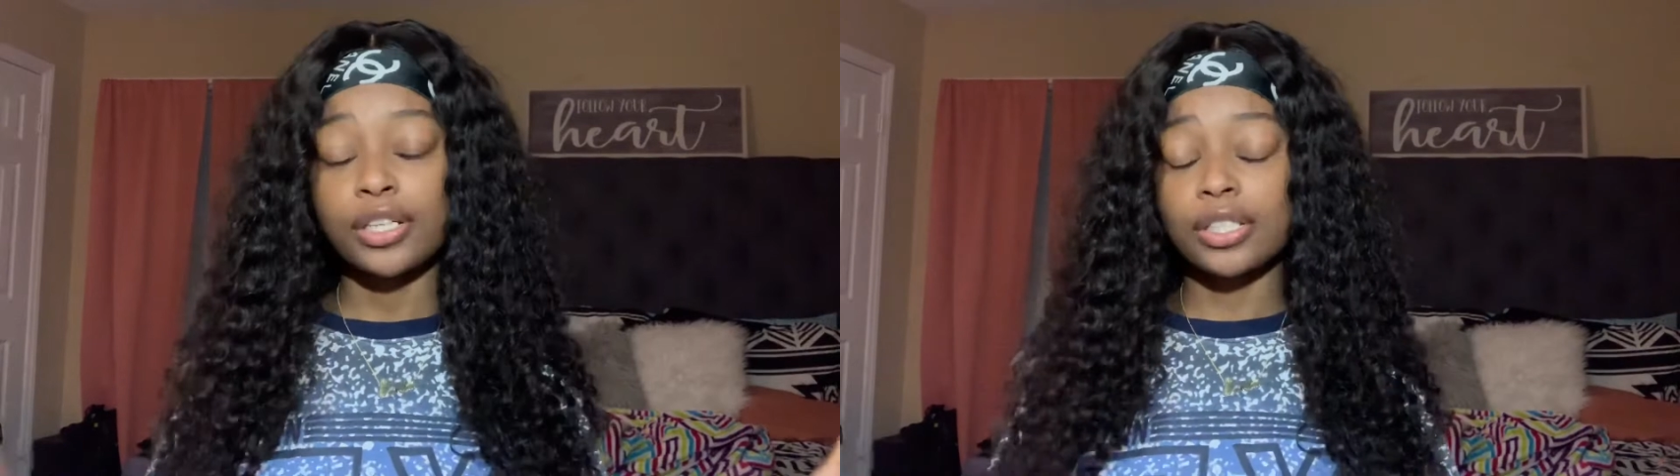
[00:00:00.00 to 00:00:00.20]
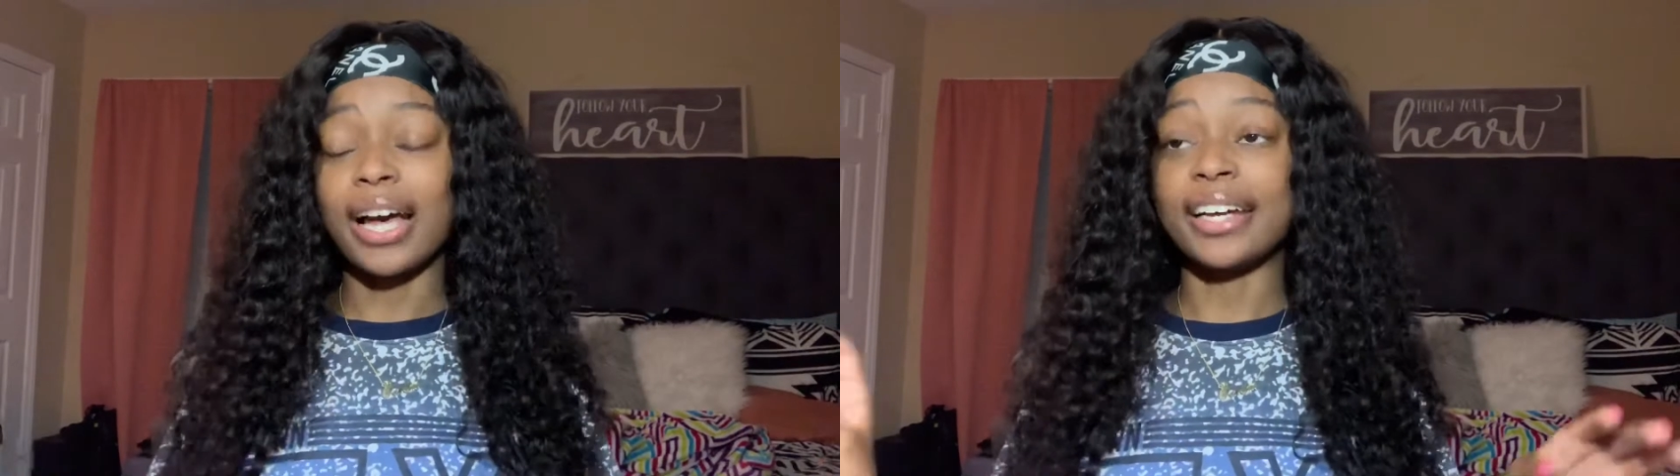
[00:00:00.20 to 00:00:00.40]

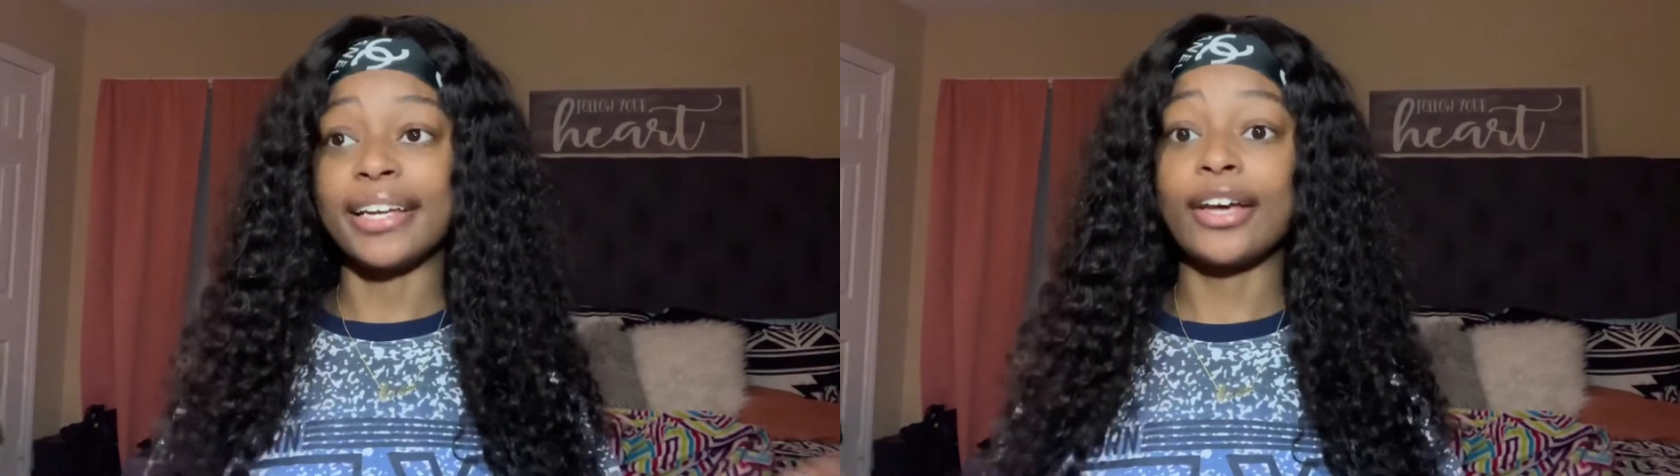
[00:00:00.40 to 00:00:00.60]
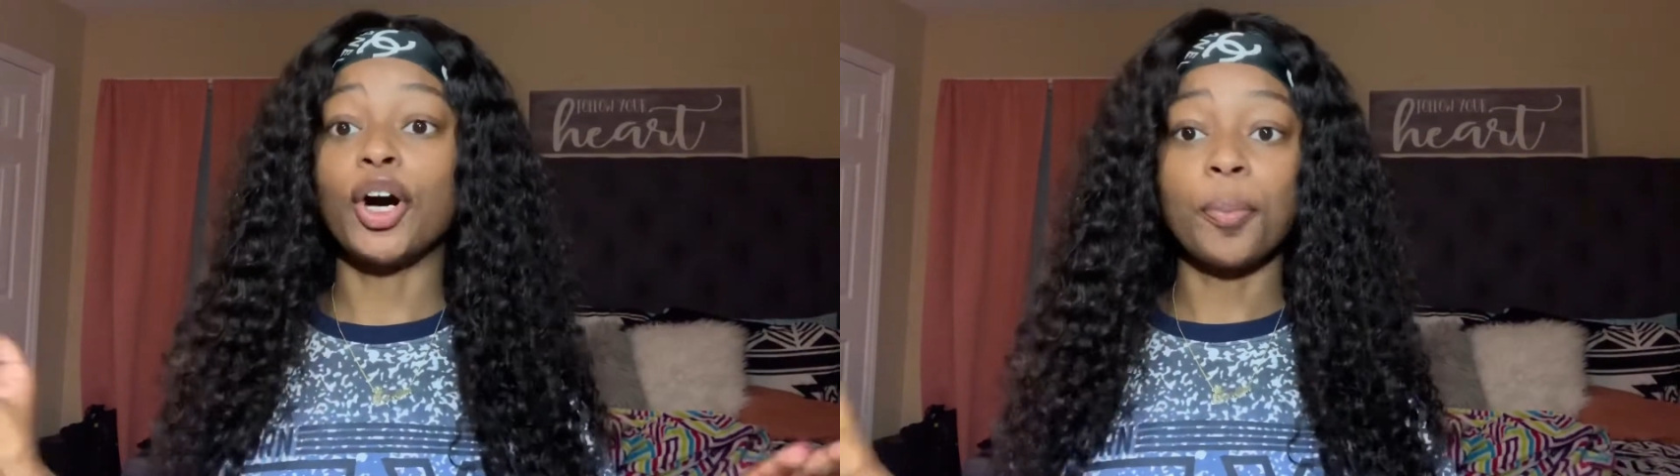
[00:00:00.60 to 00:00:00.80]
So I
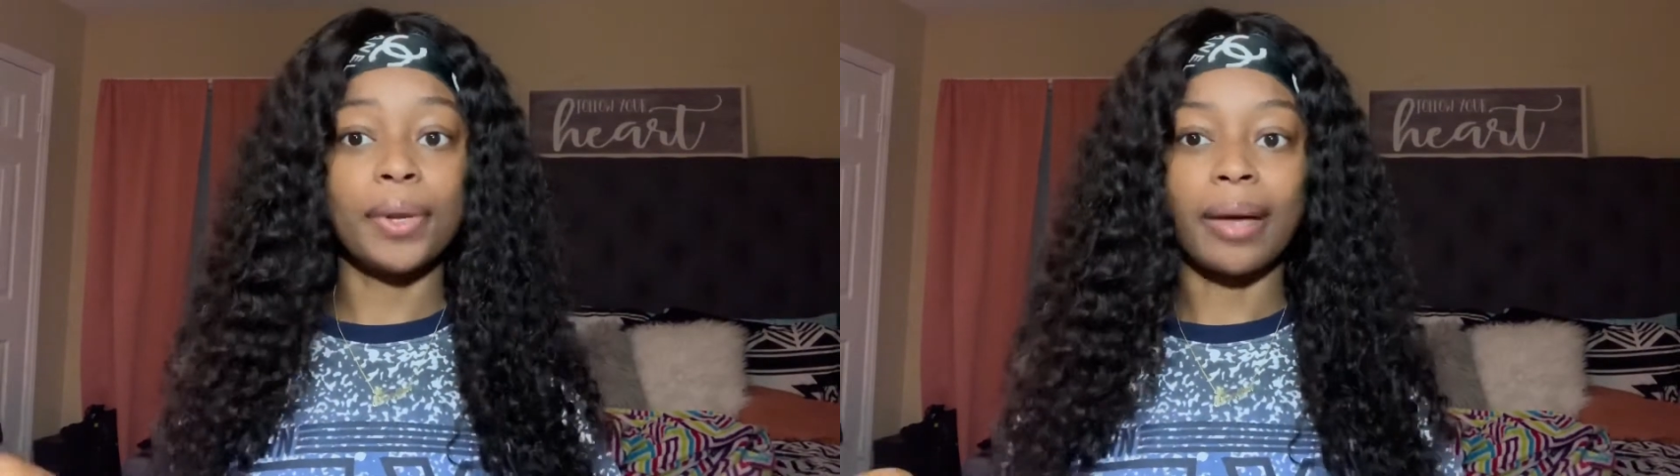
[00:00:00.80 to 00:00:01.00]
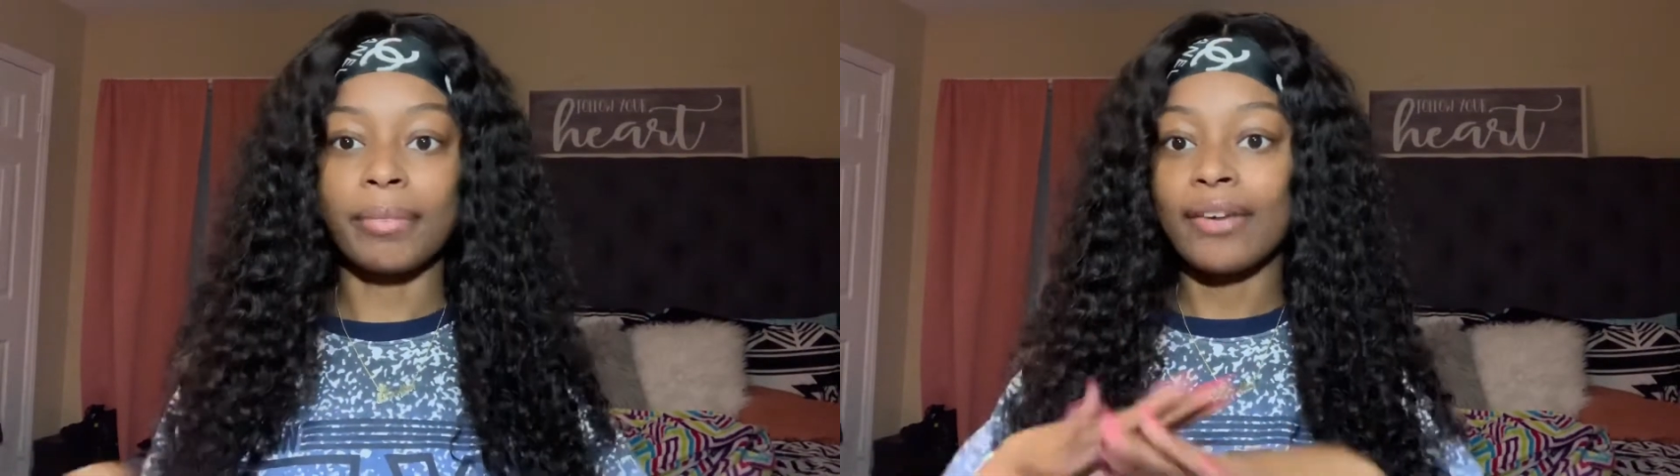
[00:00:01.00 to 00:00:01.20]
did
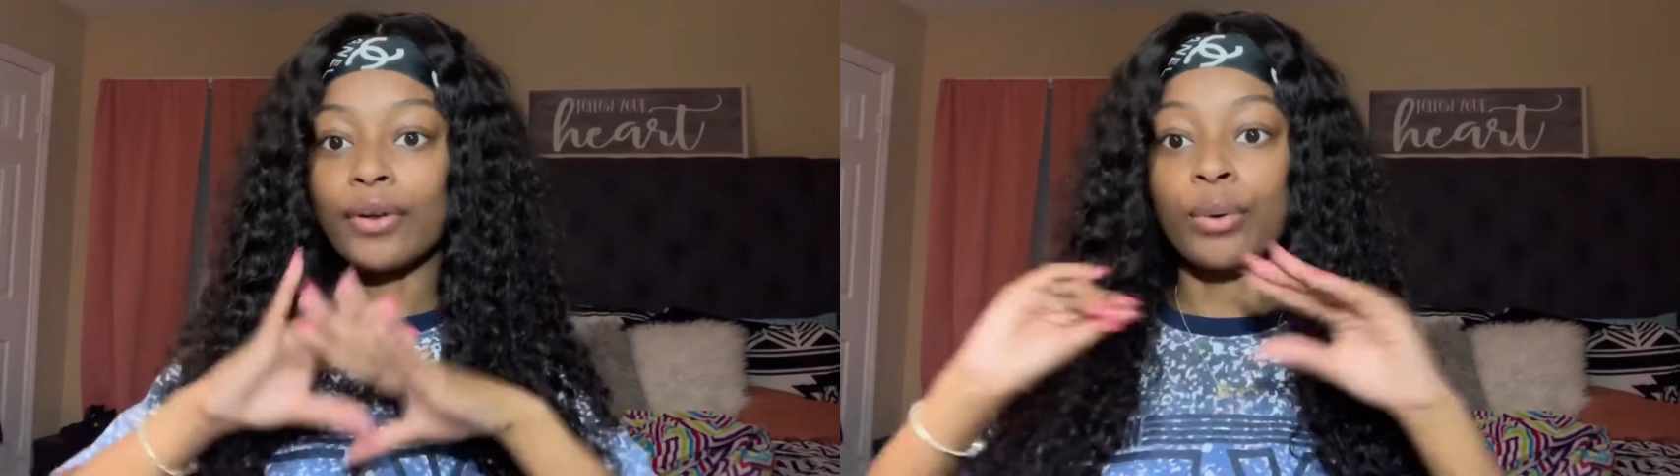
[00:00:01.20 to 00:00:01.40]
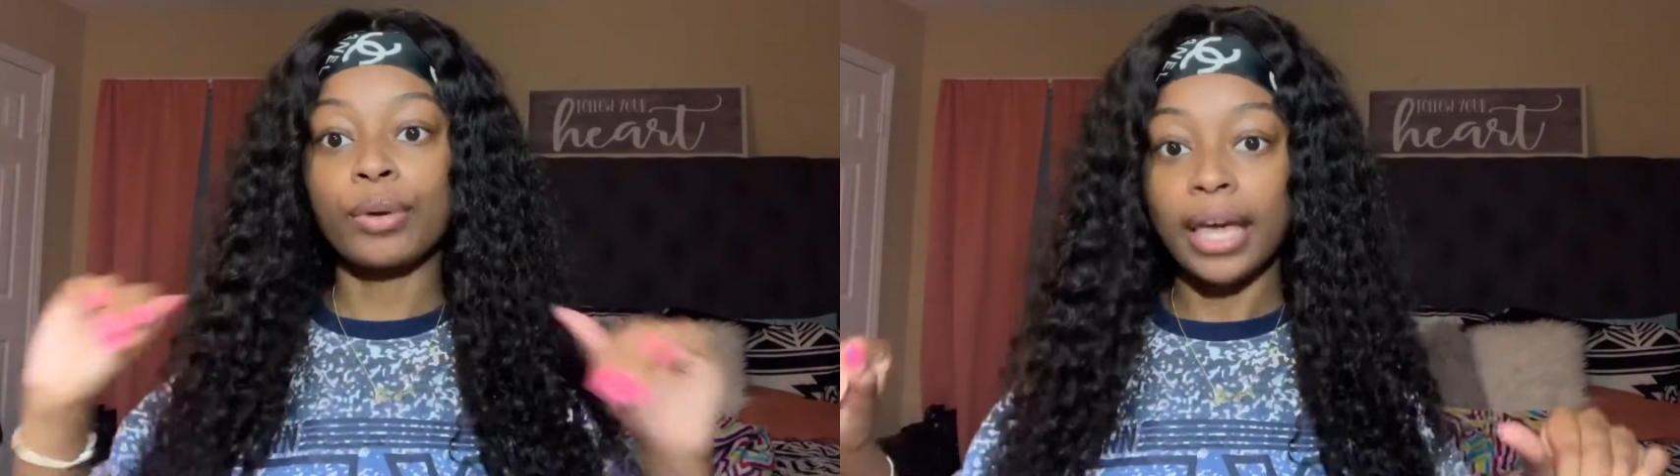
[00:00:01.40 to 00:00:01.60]
open it. I'm not
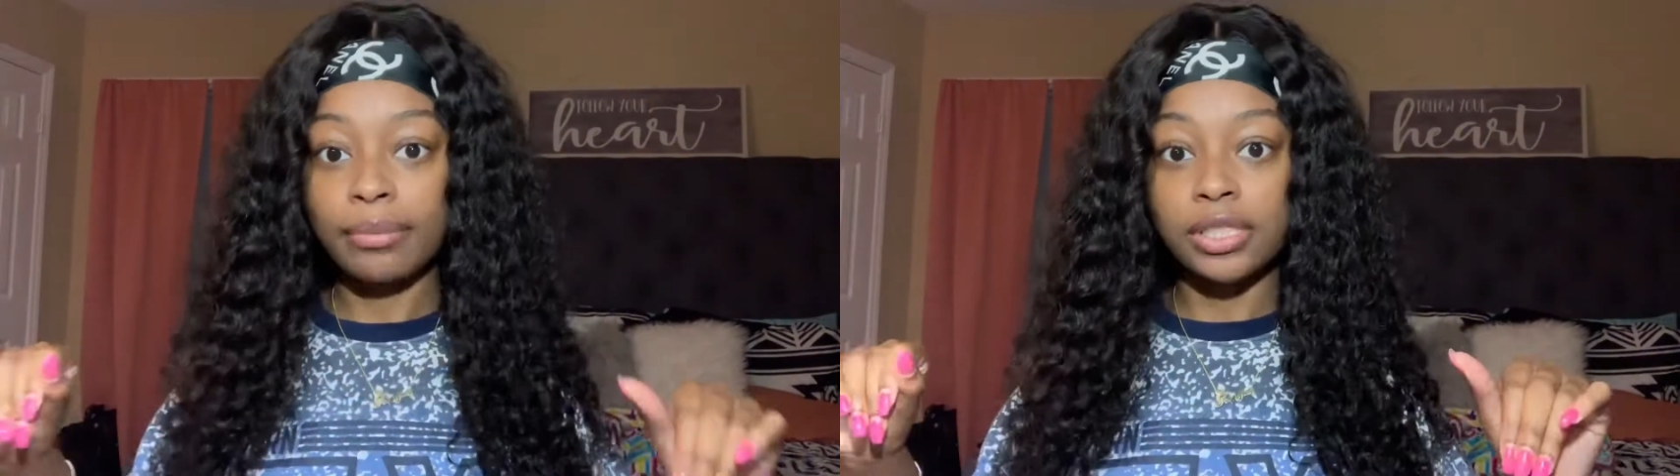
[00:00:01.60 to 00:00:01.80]
even gonna cap